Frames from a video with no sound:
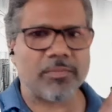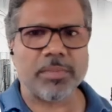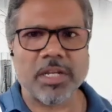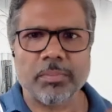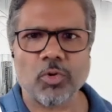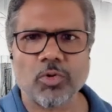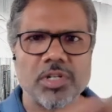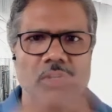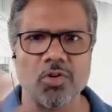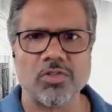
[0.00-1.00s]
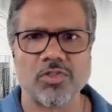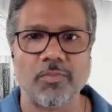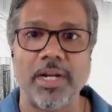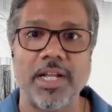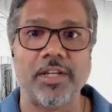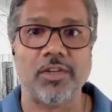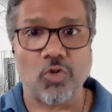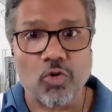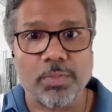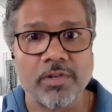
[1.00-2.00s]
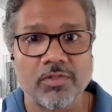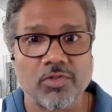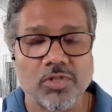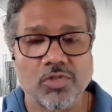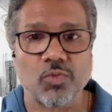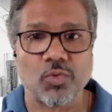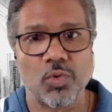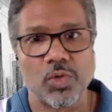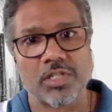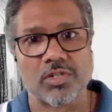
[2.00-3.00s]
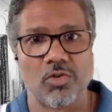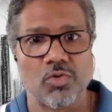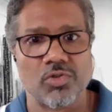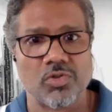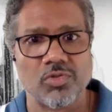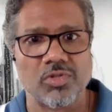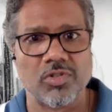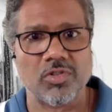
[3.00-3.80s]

been pros and cons of building open source versus closed source.